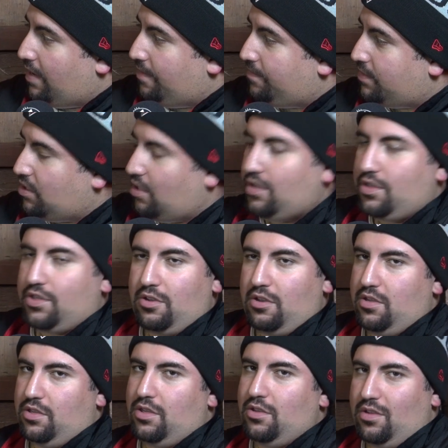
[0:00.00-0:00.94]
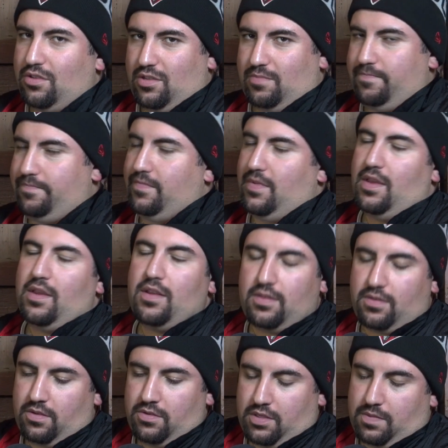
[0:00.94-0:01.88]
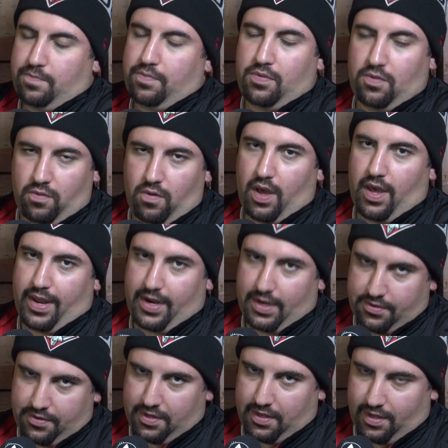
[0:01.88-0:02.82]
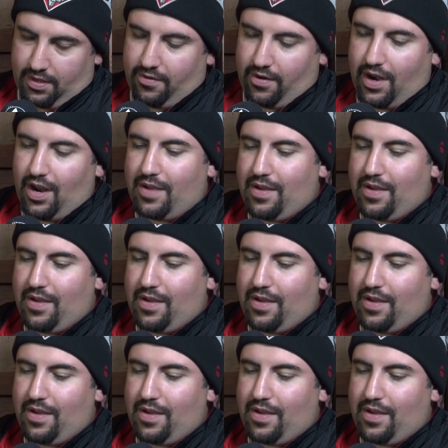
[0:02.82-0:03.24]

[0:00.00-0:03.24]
um, it's, not, it's, not, it's not just just pure hatred here, right?